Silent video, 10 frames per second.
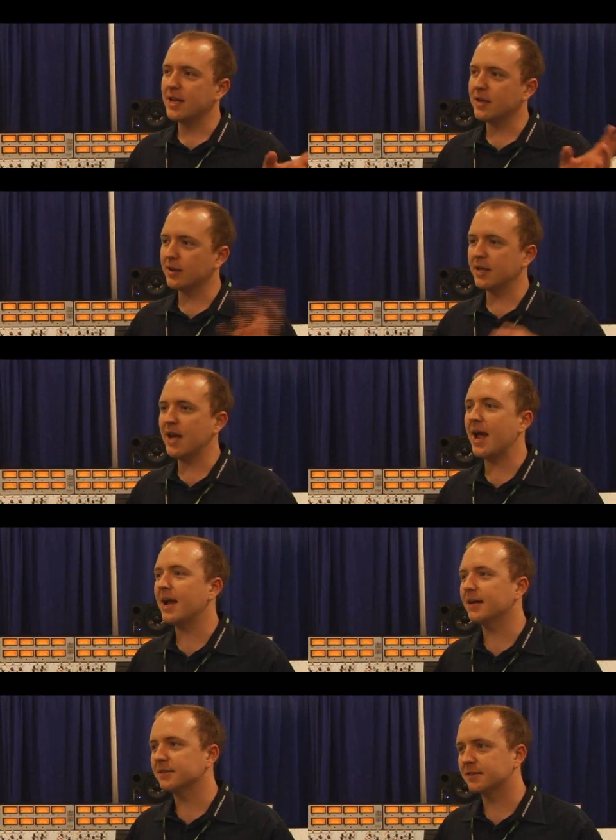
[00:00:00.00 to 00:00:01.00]
they could
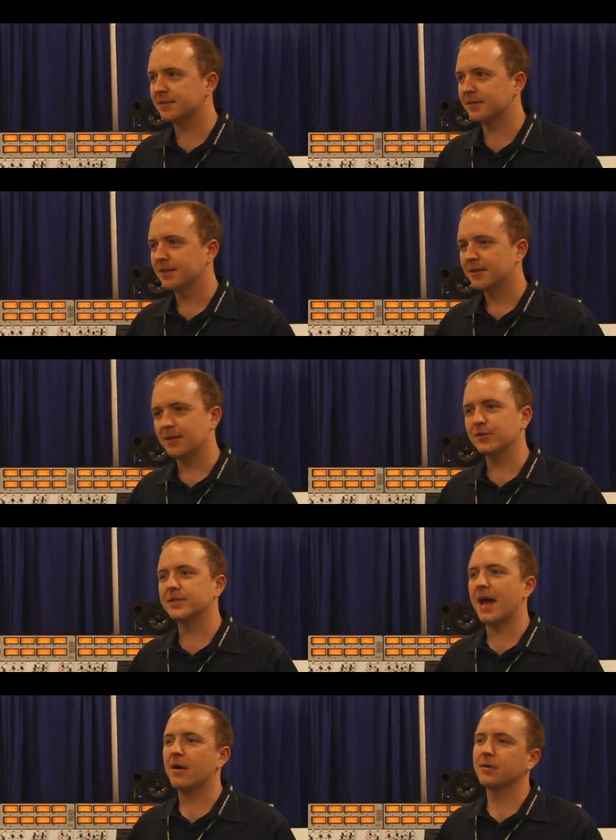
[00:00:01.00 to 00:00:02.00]
enhance their
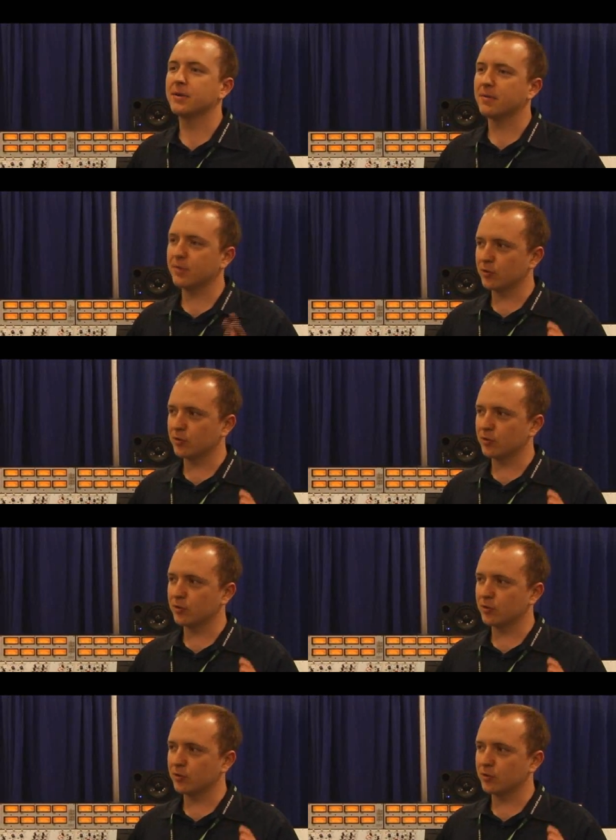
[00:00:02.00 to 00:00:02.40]
sound